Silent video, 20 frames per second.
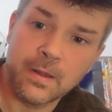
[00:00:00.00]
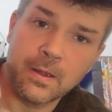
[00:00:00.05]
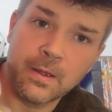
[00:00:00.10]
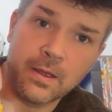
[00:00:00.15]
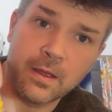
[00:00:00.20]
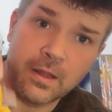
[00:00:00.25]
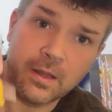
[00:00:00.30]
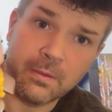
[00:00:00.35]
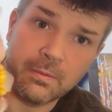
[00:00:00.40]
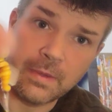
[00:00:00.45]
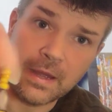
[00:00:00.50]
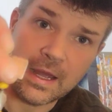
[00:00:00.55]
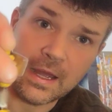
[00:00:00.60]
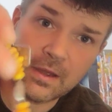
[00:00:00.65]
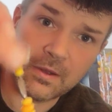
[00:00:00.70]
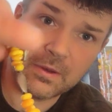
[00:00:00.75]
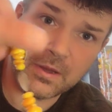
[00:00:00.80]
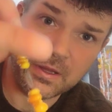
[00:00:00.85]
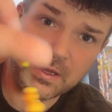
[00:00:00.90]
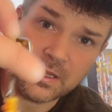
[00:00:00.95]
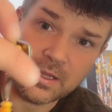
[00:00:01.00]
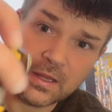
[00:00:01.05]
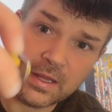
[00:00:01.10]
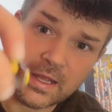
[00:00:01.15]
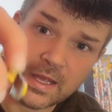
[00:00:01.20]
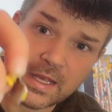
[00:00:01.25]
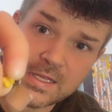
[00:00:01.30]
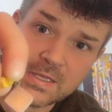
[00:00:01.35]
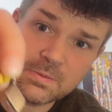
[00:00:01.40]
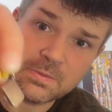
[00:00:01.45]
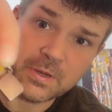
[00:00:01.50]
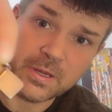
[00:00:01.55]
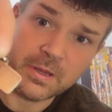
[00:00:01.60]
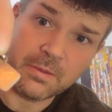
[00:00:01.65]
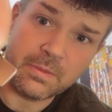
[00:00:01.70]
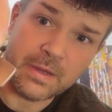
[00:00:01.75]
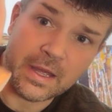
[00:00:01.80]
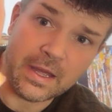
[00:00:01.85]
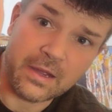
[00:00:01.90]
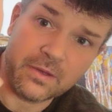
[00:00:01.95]
on the back, not the clasp, but on the
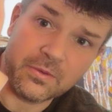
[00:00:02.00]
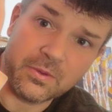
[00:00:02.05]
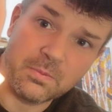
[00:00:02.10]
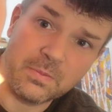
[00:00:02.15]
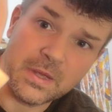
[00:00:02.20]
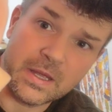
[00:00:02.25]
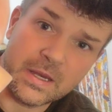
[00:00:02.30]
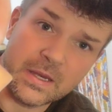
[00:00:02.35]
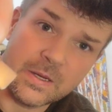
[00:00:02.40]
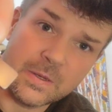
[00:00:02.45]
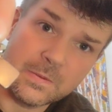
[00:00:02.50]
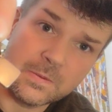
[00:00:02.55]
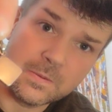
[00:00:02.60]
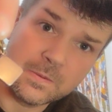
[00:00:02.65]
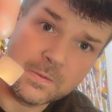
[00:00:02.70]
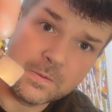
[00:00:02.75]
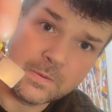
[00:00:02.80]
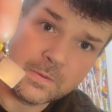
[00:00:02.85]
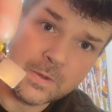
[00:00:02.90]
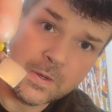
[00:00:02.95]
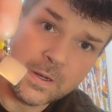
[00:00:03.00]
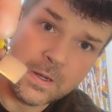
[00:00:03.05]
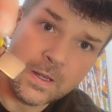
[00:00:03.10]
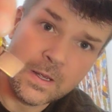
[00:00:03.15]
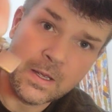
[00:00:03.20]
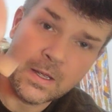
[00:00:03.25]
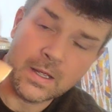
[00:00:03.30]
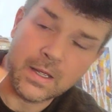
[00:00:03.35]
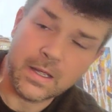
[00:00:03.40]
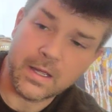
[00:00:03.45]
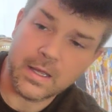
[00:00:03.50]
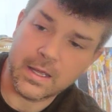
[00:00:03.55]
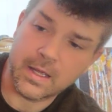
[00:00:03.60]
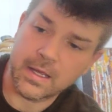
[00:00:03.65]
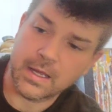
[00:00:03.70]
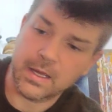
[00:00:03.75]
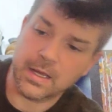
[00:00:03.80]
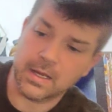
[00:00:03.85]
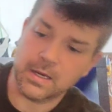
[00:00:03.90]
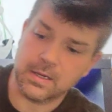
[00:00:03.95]
back of the pendant.
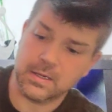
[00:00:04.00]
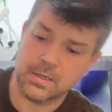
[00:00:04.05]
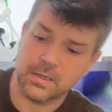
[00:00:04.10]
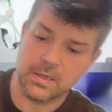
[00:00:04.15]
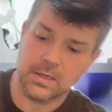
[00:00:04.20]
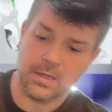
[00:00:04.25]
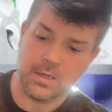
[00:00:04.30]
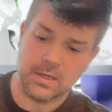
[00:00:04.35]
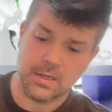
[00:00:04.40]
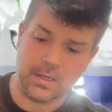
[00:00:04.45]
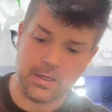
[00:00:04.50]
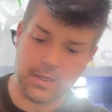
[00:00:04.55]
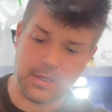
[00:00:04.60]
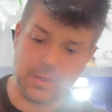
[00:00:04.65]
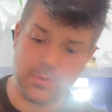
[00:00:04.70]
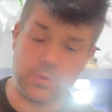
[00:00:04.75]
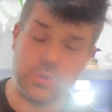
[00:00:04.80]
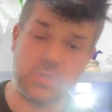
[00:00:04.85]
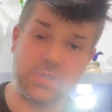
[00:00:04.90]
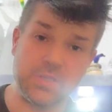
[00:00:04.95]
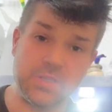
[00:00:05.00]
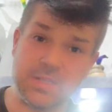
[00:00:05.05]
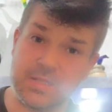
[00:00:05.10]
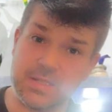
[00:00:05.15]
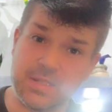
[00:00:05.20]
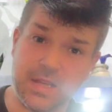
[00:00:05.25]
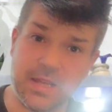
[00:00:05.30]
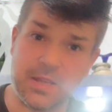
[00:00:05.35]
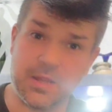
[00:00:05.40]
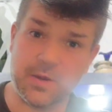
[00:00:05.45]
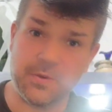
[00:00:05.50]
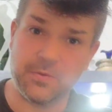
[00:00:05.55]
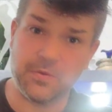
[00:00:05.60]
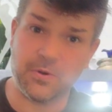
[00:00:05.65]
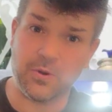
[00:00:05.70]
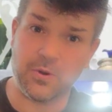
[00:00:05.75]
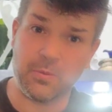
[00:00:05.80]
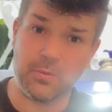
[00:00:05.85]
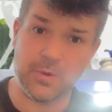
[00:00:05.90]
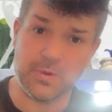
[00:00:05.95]
And it stayed there for
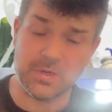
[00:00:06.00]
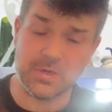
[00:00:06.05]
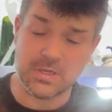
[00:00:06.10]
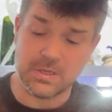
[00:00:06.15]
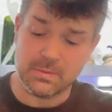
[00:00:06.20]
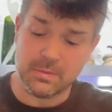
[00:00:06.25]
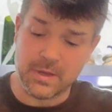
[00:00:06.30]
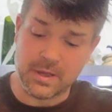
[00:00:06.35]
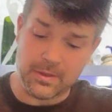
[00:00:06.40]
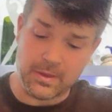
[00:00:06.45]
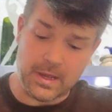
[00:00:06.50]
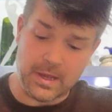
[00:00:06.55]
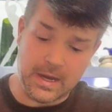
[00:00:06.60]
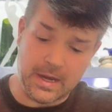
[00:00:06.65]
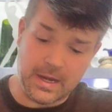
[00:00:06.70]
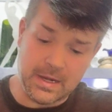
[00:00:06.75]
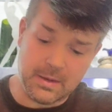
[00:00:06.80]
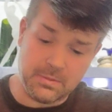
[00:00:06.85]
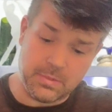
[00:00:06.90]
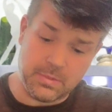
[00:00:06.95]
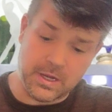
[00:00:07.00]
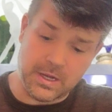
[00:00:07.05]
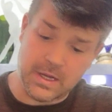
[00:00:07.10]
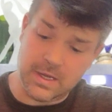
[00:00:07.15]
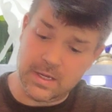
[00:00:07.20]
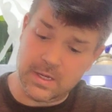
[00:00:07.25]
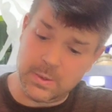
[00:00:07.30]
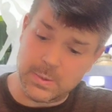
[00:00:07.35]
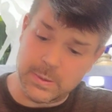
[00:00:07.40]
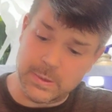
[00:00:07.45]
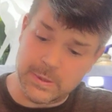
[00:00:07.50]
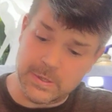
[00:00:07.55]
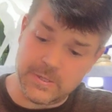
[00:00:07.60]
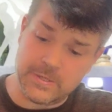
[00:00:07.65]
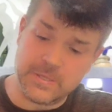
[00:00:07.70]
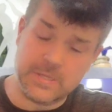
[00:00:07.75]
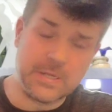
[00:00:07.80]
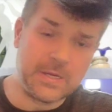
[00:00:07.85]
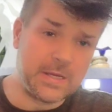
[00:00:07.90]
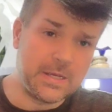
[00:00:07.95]
almost a month. I didn't buy it at first
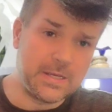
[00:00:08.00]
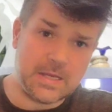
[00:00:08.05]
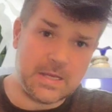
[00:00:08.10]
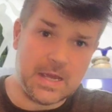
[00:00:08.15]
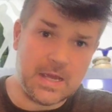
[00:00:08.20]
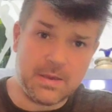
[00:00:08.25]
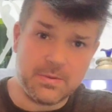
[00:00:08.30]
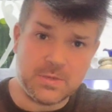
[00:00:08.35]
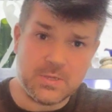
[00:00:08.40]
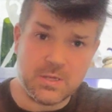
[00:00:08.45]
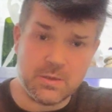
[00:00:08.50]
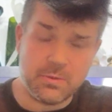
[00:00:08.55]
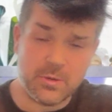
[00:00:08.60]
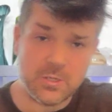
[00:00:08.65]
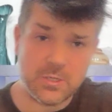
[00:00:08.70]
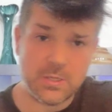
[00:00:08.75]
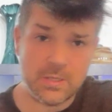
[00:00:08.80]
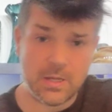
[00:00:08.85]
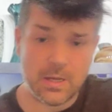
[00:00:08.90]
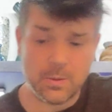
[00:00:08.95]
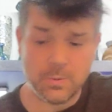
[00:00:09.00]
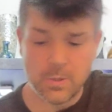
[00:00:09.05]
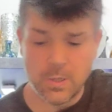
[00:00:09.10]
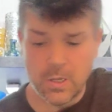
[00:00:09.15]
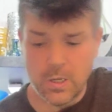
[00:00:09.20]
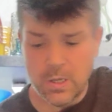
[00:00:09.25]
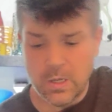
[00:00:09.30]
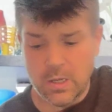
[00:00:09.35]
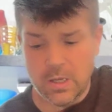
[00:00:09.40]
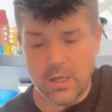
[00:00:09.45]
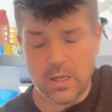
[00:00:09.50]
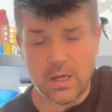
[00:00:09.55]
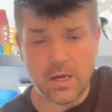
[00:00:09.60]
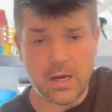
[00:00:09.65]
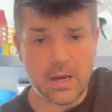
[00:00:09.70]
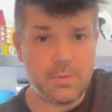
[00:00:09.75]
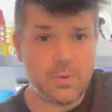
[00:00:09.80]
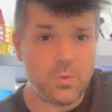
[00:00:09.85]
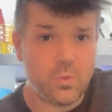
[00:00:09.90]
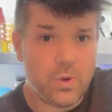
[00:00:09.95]
because I have so much stuff, and I've
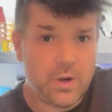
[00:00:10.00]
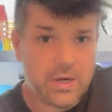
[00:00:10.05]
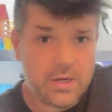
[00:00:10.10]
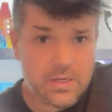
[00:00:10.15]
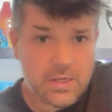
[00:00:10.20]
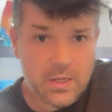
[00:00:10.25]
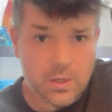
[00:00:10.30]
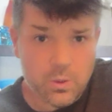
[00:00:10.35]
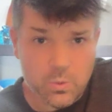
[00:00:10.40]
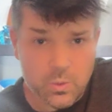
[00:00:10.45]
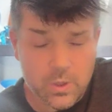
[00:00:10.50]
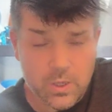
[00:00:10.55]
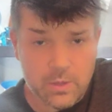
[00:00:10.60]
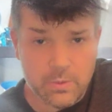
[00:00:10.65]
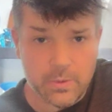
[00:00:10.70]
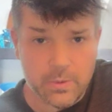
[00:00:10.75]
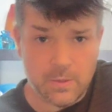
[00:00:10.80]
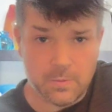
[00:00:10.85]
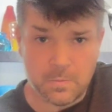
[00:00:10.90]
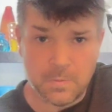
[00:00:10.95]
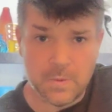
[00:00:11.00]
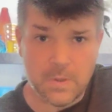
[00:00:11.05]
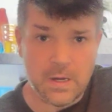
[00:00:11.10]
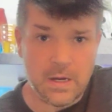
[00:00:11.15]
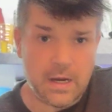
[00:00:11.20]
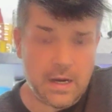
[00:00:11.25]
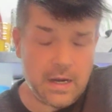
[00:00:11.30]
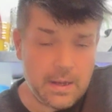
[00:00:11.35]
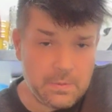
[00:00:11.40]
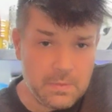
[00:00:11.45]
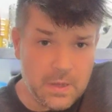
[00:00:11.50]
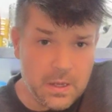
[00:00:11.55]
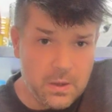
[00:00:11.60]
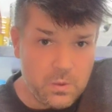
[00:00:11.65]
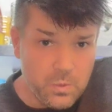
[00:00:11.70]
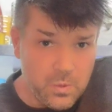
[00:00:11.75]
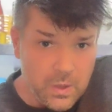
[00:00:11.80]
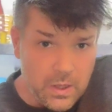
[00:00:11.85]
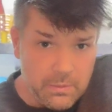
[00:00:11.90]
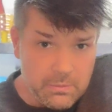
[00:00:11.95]
been wanting to get rid of it. I'm not
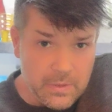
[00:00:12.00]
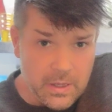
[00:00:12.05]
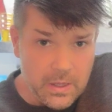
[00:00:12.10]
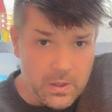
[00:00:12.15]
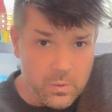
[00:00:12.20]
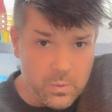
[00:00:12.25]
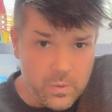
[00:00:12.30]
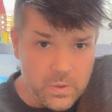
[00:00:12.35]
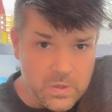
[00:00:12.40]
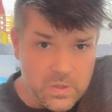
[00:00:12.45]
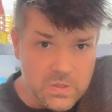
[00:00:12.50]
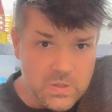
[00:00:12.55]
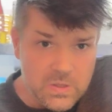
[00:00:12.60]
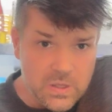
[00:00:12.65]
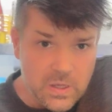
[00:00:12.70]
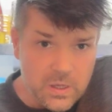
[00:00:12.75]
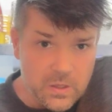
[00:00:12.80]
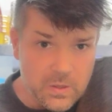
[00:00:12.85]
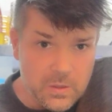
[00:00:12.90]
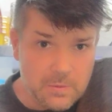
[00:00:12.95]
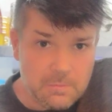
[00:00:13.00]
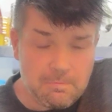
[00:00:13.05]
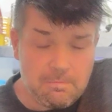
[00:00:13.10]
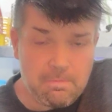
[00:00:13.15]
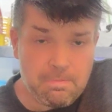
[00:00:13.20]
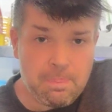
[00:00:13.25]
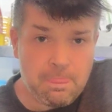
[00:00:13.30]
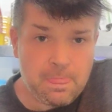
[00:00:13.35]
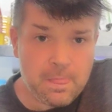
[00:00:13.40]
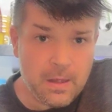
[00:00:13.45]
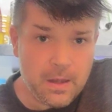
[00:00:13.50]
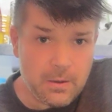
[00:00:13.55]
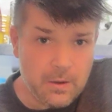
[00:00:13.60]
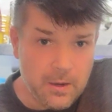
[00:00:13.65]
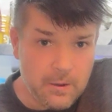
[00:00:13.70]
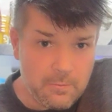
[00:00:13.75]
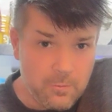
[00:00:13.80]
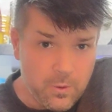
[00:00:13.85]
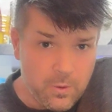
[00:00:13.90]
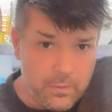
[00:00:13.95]
a reseller. I'm
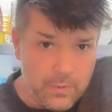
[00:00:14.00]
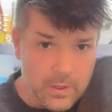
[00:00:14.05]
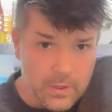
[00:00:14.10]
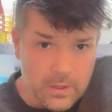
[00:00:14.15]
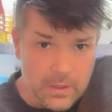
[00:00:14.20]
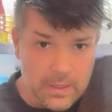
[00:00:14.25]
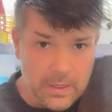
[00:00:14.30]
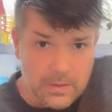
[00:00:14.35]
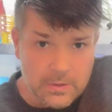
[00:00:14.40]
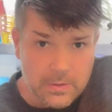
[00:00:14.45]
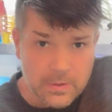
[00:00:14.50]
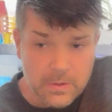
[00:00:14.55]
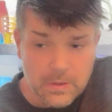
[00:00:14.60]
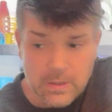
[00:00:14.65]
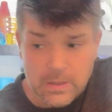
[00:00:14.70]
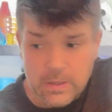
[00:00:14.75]
more of a collector.